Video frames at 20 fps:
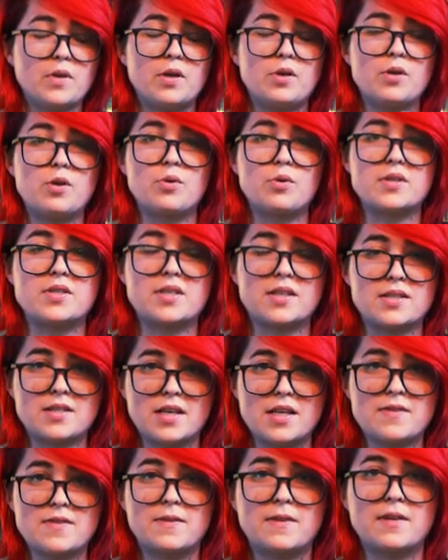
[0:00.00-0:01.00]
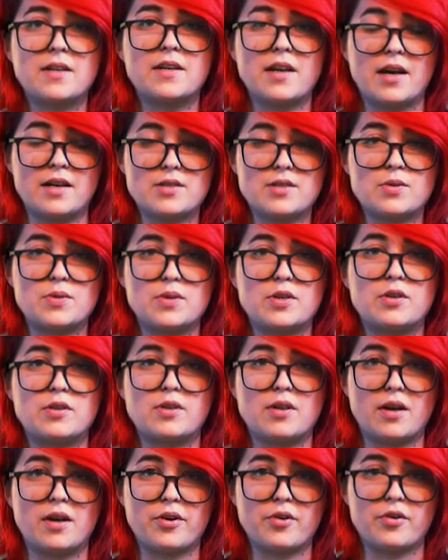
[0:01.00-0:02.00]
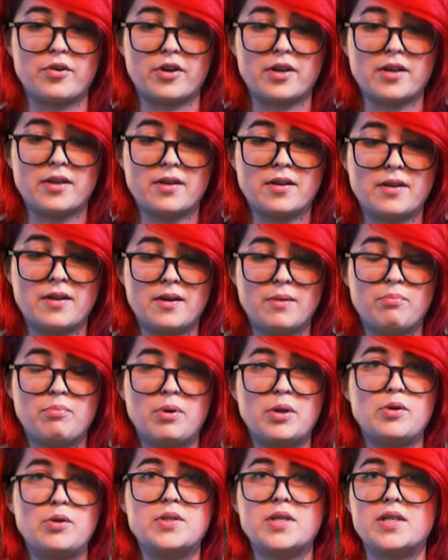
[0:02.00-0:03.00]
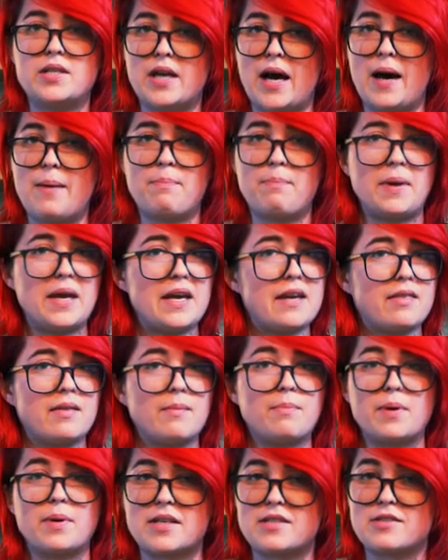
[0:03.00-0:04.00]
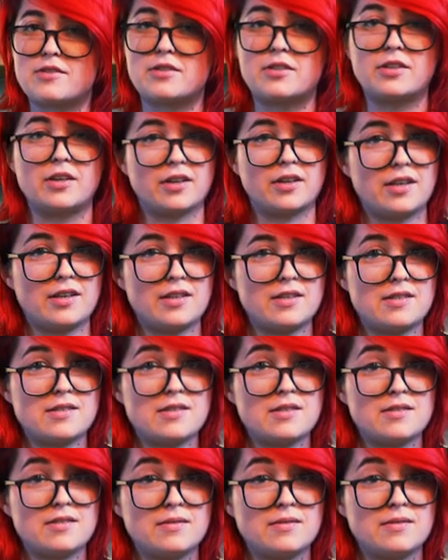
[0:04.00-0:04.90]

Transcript: you were successful in not doing your laundry, but you did not bake the best cookies.